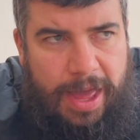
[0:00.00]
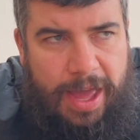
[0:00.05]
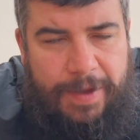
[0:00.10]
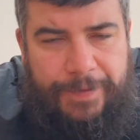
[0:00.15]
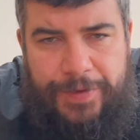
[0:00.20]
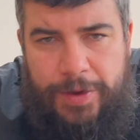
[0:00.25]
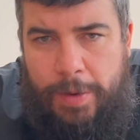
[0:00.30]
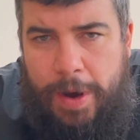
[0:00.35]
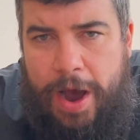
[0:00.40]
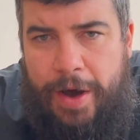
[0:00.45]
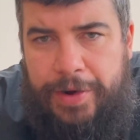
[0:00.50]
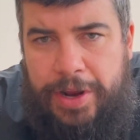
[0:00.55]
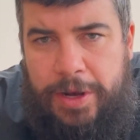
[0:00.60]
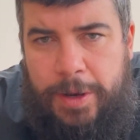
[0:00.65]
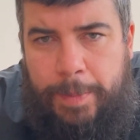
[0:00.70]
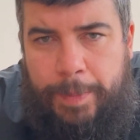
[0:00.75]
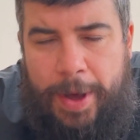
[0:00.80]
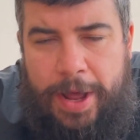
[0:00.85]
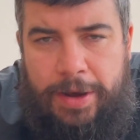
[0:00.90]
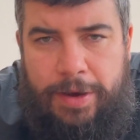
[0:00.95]
If you are an
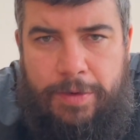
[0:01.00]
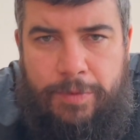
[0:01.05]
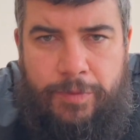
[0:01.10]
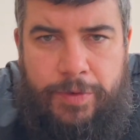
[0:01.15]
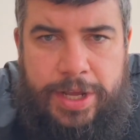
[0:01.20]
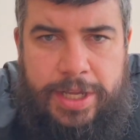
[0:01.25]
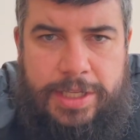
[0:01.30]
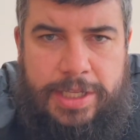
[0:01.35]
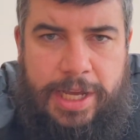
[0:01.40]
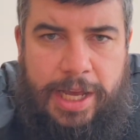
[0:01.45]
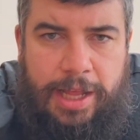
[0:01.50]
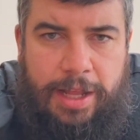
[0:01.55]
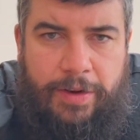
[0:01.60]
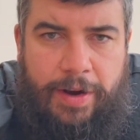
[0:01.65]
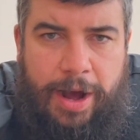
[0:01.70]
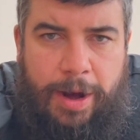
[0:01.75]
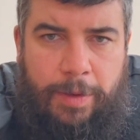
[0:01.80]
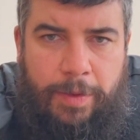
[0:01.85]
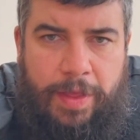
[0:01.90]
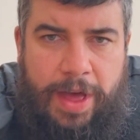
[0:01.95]
independent
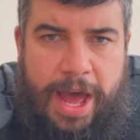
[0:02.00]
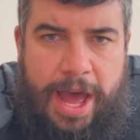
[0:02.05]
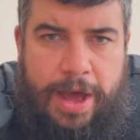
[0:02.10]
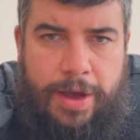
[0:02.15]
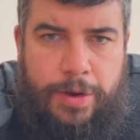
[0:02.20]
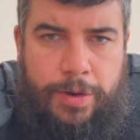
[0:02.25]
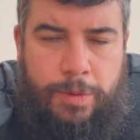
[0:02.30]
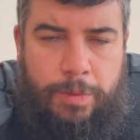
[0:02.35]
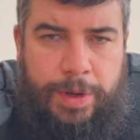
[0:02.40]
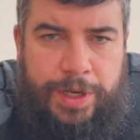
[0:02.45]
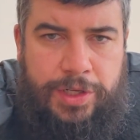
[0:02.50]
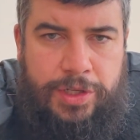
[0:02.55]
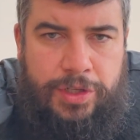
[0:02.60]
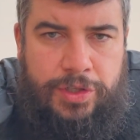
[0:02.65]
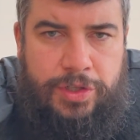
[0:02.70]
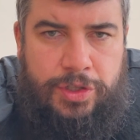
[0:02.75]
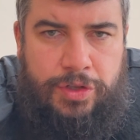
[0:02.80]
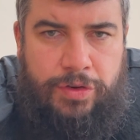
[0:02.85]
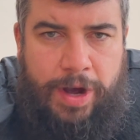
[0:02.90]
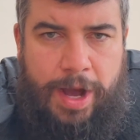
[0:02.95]
retailer out there who
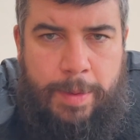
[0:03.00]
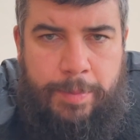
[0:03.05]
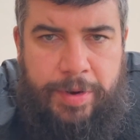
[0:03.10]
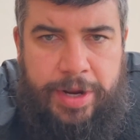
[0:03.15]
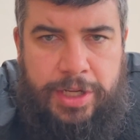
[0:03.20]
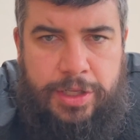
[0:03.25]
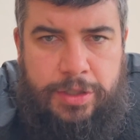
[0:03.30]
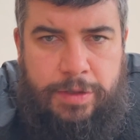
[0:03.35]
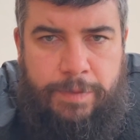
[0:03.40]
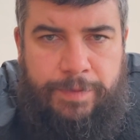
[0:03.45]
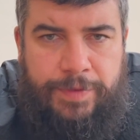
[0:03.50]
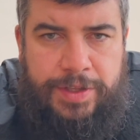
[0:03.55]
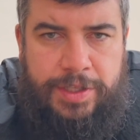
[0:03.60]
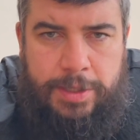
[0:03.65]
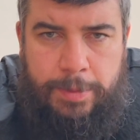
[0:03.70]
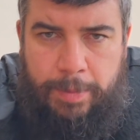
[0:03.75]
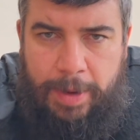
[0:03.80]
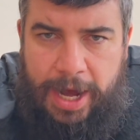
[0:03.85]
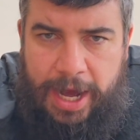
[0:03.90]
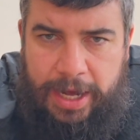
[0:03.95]
wishes to try and bring something
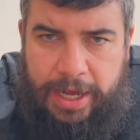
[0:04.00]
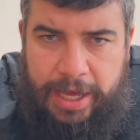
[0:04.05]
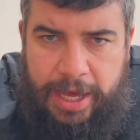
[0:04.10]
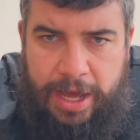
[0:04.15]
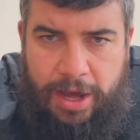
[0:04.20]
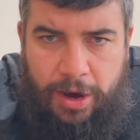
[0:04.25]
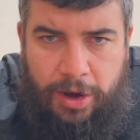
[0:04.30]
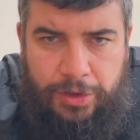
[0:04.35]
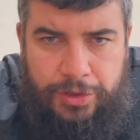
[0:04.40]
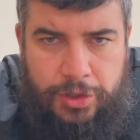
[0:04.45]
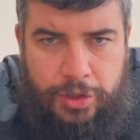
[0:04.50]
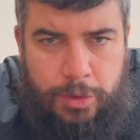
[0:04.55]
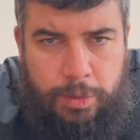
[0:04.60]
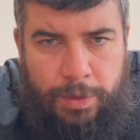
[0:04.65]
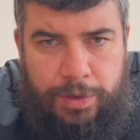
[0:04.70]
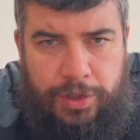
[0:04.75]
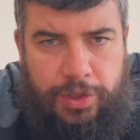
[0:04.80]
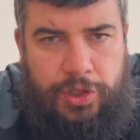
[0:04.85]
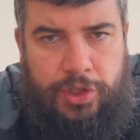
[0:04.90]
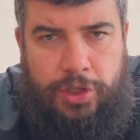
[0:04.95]
to market or just
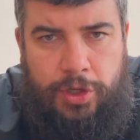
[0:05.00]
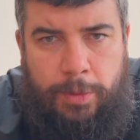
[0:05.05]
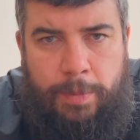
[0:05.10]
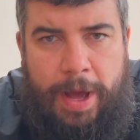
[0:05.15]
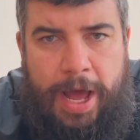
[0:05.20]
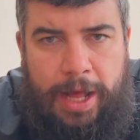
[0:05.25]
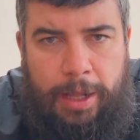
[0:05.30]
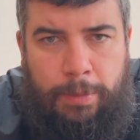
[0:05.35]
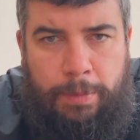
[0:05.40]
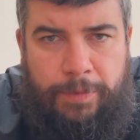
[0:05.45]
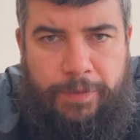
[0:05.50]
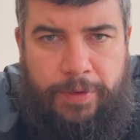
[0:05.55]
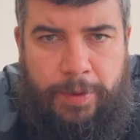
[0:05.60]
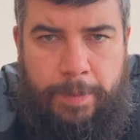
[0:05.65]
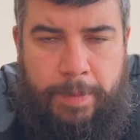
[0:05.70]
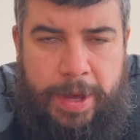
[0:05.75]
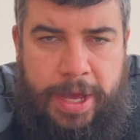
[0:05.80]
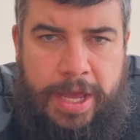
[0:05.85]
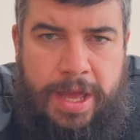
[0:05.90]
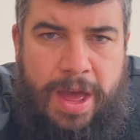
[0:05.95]
wants some help
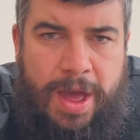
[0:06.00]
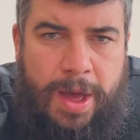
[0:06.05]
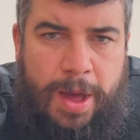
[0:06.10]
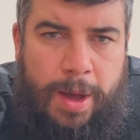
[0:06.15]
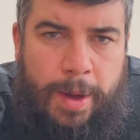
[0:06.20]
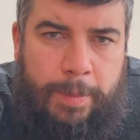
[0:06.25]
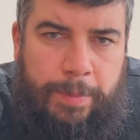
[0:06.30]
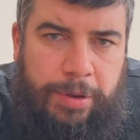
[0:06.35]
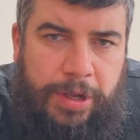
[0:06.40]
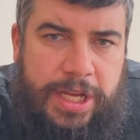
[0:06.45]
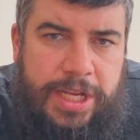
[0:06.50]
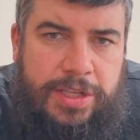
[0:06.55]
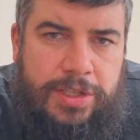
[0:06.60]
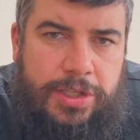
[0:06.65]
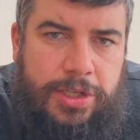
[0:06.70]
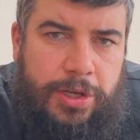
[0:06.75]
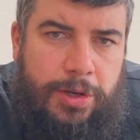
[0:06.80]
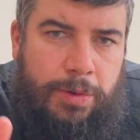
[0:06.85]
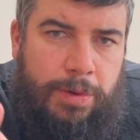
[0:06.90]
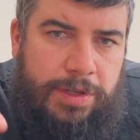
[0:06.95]
from me, please
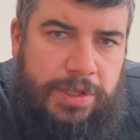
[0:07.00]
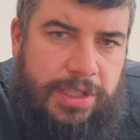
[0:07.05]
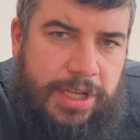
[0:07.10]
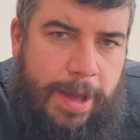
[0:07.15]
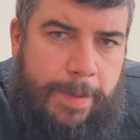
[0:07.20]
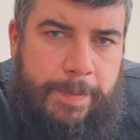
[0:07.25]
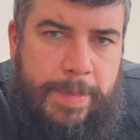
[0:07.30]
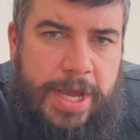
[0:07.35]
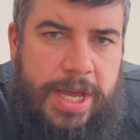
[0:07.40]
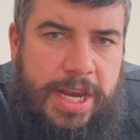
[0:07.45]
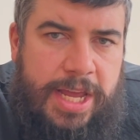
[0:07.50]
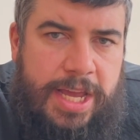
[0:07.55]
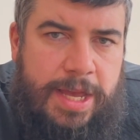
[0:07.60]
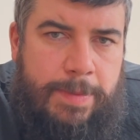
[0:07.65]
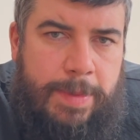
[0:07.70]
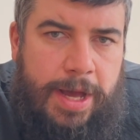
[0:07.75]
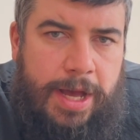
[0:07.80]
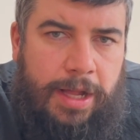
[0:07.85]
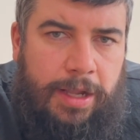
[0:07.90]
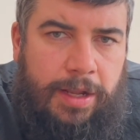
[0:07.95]
do send me an
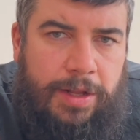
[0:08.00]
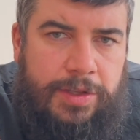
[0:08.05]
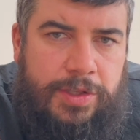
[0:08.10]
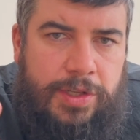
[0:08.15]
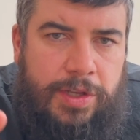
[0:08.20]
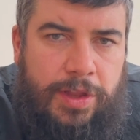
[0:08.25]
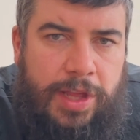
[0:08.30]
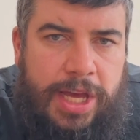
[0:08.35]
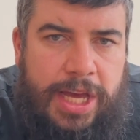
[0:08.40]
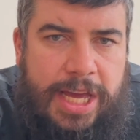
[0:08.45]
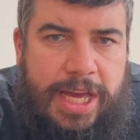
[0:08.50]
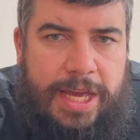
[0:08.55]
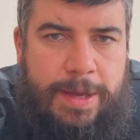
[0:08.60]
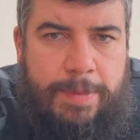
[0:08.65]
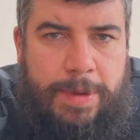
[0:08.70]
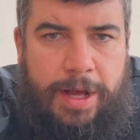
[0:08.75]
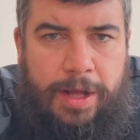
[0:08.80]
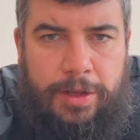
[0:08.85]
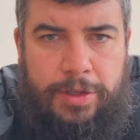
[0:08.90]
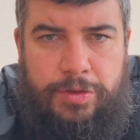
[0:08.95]
email to the
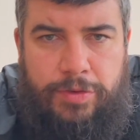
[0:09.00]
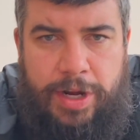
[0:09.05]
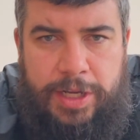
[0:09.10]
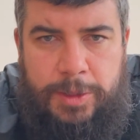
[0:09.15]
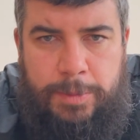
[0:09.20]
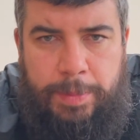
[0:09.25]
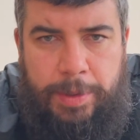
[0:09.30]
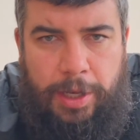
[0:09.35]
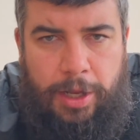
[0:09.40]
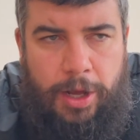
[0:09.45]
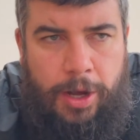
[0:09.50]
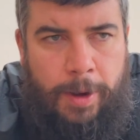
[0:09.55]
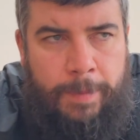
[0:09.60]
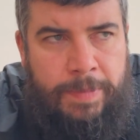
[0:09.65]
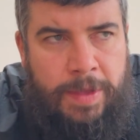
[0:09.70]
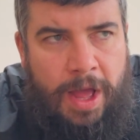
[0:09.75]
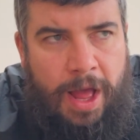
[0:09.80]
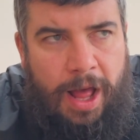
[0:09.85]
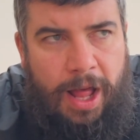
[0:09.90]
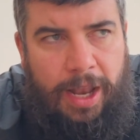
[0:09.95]
email address
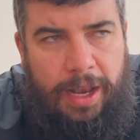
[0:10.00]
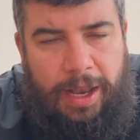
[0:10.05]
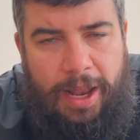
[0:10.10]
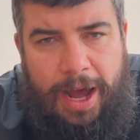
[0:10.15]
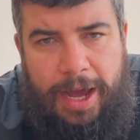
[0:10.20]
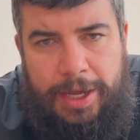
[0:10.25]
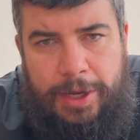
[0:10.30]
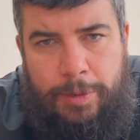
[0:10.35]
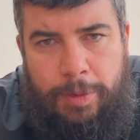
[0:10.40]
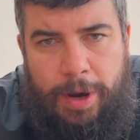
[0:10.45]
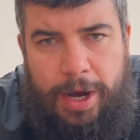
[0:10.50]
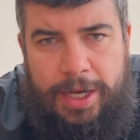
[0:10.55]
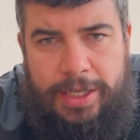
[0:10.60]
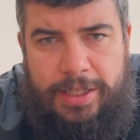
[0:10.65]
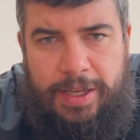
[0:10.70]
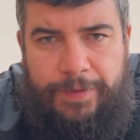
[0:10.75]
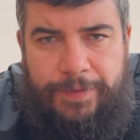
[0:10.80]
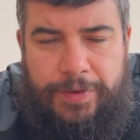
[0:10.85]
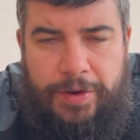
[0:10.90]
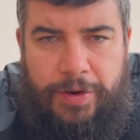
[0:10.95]
below.
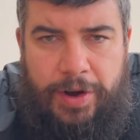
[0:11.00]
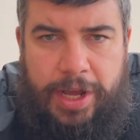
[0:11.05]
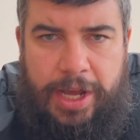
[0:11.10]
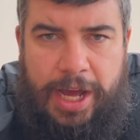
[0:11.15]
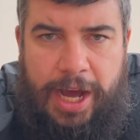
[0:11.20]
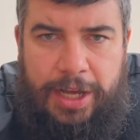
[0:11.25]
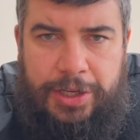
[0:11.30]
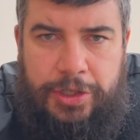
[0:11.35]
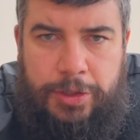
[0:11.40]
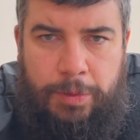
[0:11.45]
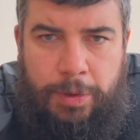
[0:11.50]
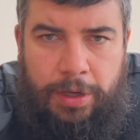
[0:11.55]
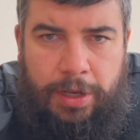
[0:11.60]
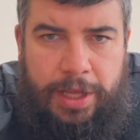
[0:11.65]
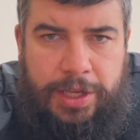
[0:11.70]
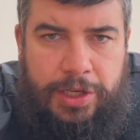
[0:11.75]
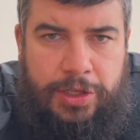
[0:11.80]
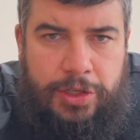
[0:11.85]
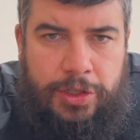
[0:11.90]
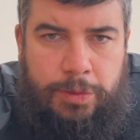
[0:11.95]
Likewise, if you're a
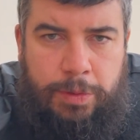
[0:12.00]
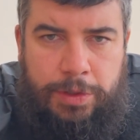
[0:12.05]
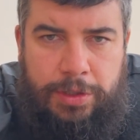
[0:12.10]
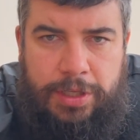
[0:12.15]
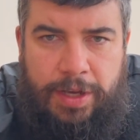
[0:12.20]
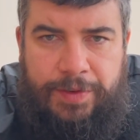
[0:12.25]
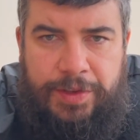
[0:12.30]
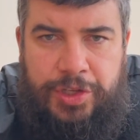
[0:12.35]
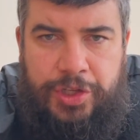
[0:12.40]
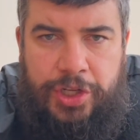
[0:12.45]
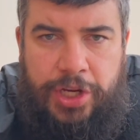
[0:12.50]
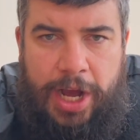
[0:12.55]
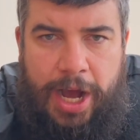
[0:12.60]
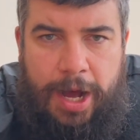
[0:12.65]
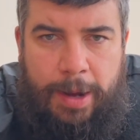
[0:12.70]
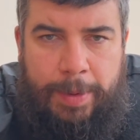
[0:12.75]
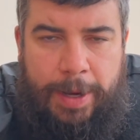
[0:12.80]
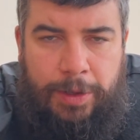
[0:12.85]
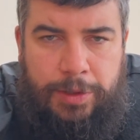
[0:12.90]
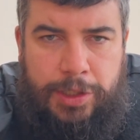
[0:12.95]
casual and you just want to have a
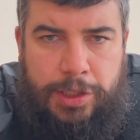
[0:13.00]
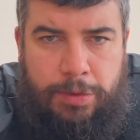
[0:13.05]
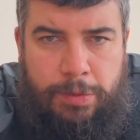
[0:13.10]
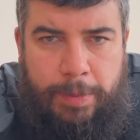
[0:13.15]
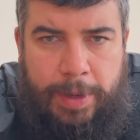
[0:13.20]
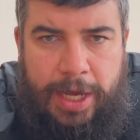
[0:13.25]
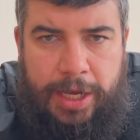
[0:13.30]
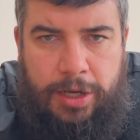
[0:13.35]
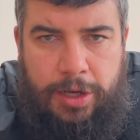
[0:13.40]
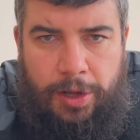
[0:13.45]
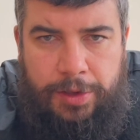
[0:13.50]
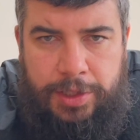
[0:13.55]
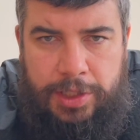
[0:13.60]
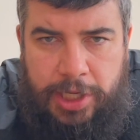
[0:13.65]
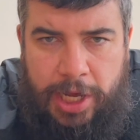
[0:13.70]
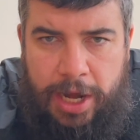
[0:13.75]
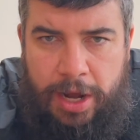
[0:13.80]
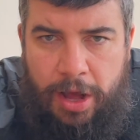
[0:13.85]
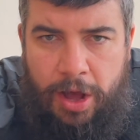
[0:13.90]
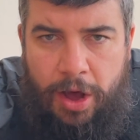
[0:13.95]
chat about some of my
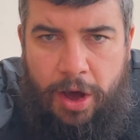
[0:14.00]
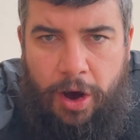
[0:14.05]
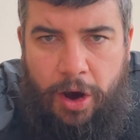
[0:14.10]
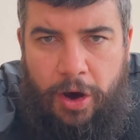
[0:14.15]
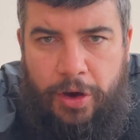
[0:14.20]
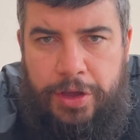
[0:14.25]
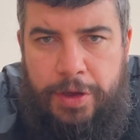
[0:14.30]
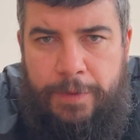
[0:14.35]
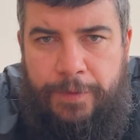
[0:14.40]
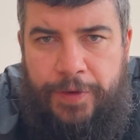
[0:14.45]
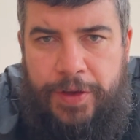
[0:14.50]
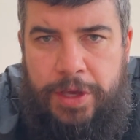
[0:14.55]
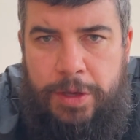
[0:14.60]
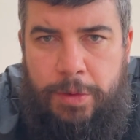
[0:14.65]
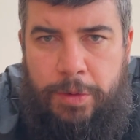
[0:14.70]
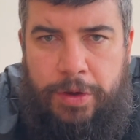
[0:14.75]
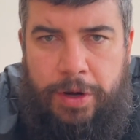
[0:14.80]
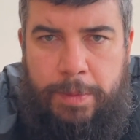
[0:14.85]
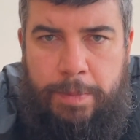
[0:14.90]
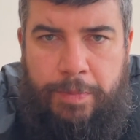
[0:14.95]
content, or you think
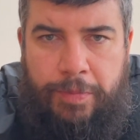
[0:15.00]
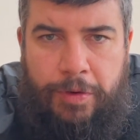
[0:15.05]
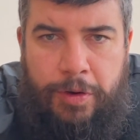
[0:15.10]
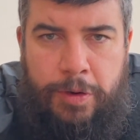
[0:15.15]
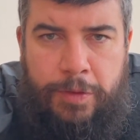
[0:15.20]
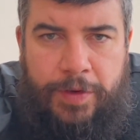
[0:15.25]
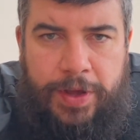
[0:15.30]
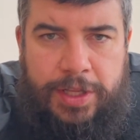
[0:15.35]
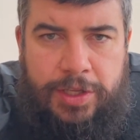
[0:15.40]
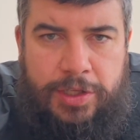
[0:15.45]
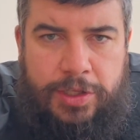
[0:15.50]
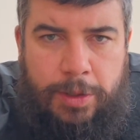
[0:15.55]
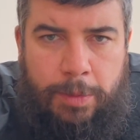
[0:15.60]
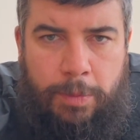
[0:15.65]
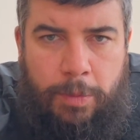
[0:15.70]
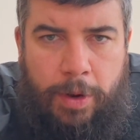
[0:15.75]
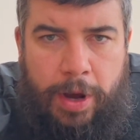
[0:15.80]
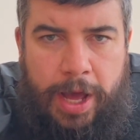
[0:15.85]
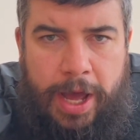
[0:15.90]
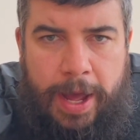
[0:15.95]
you could improve it in
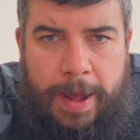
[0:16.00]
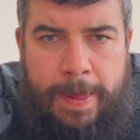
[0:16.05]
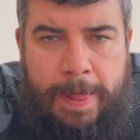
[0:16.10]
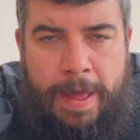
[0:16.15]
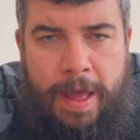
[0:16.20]
some way,